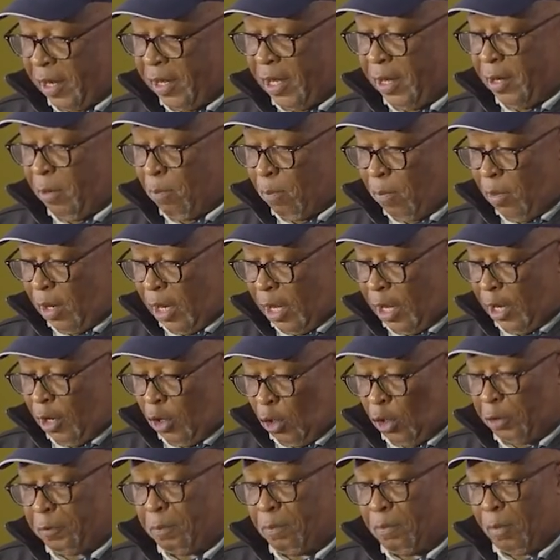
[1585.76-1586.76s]
that a, a
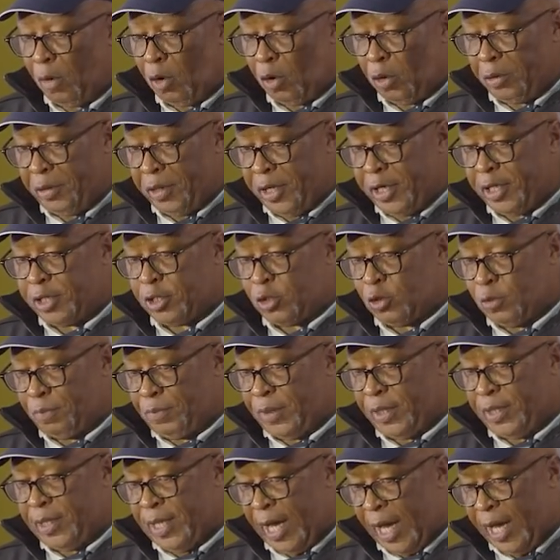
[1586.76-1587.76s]
lot more needs to
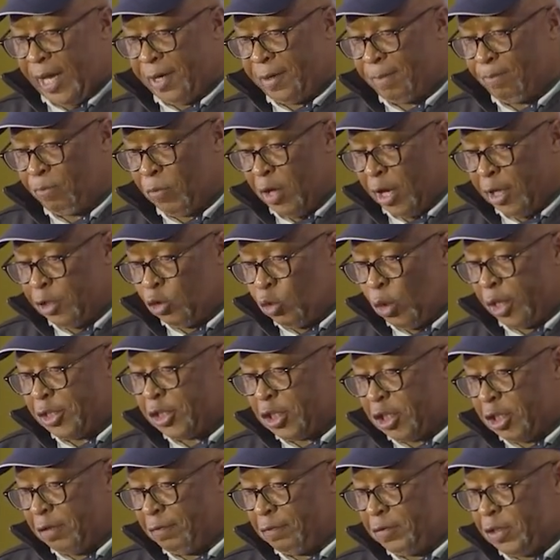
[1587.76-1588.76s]
be done to
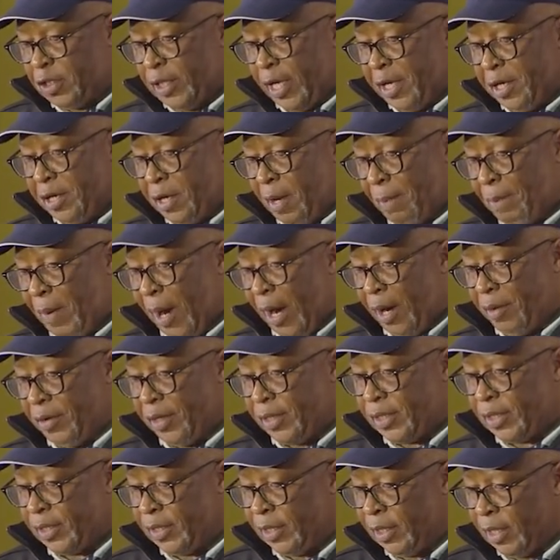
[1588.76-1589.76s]
achieve gender
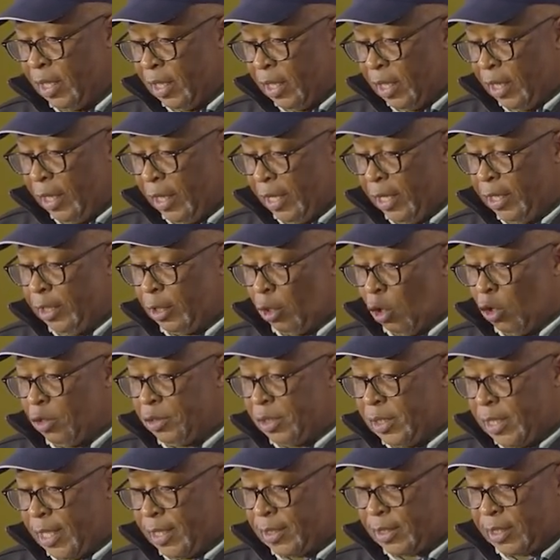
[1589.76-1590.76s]
parity in
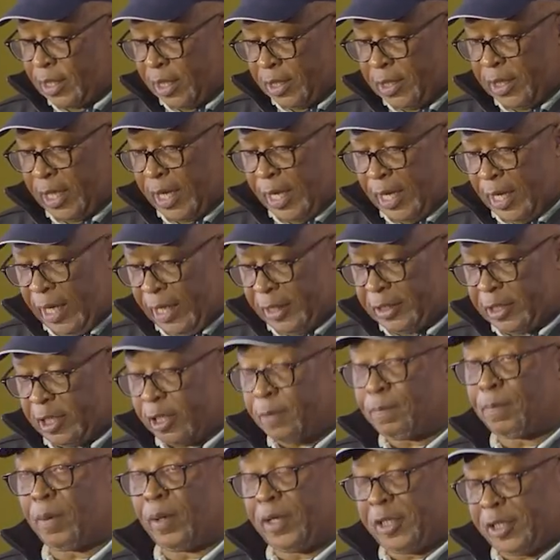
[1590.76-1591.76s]
contested
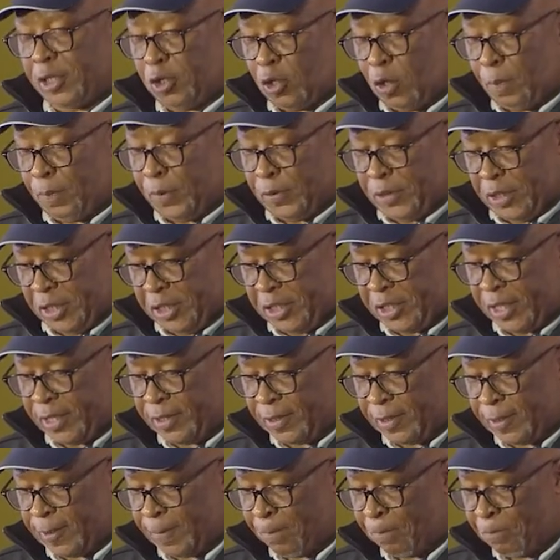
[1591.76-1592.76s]
elected political
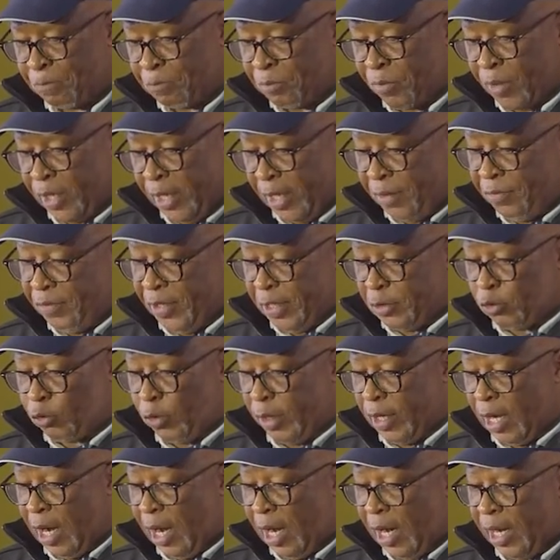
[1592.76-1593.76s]
positions. In this
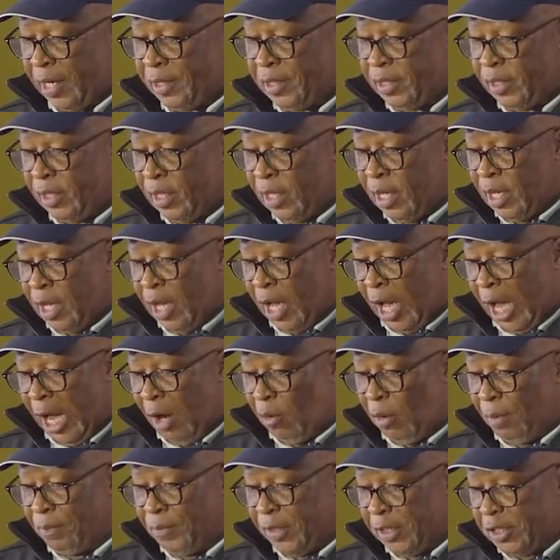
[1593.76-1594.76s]
regard,
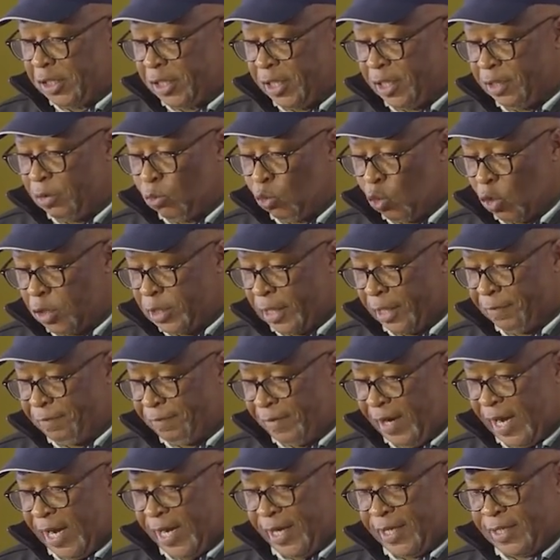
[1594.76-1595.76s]
our mission was
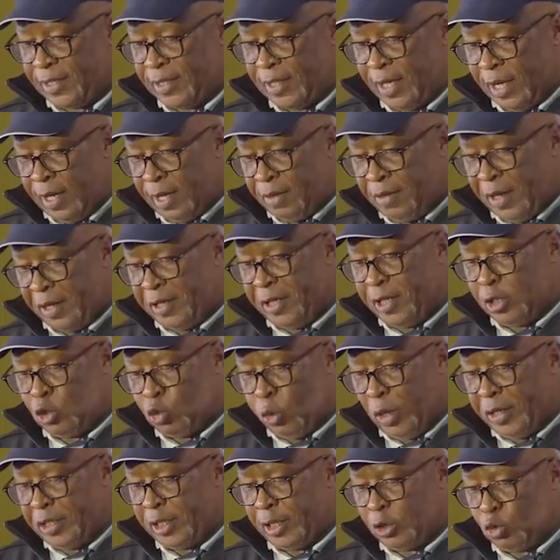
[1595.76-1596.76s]
advised that in
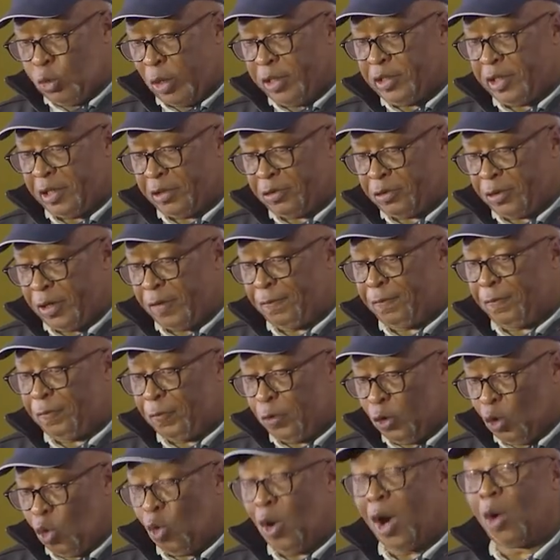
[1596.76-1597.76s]
2023
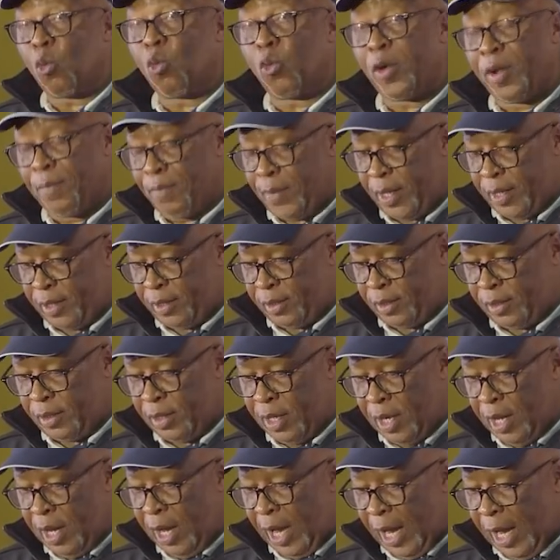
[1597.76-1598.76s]
fewer
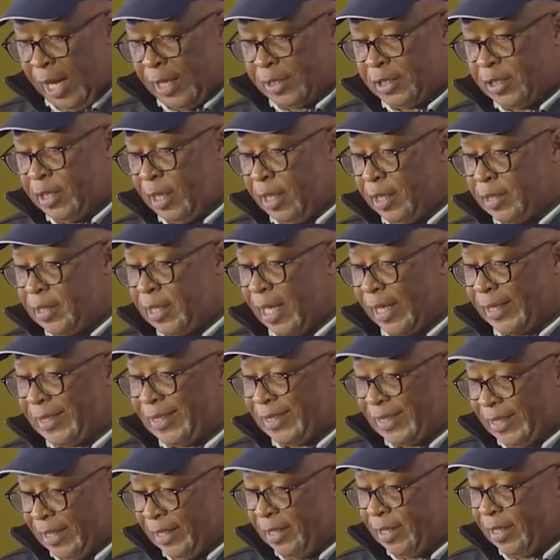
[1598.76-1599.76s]
women actually
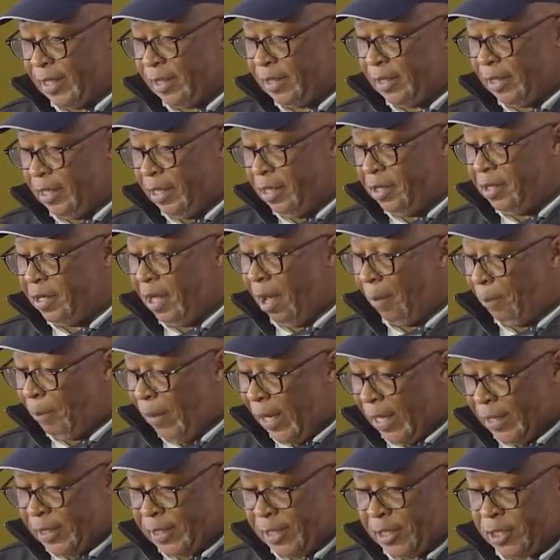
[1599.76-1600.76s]
succeeded in their
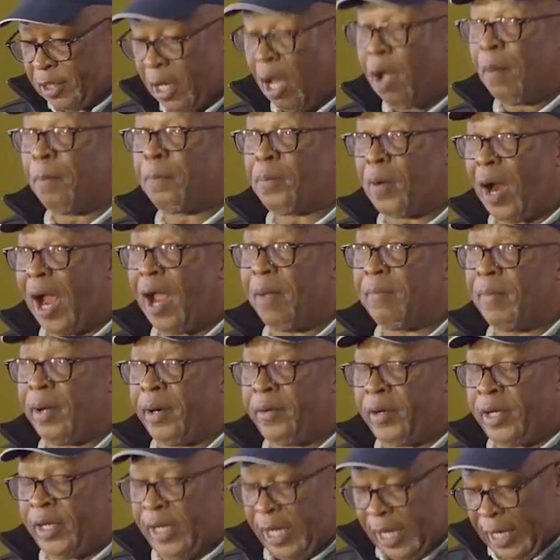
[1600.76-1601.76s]
party's
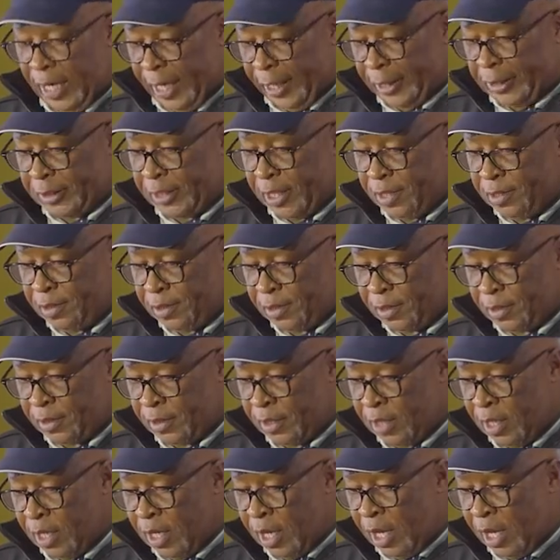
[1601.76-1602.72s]
primary elections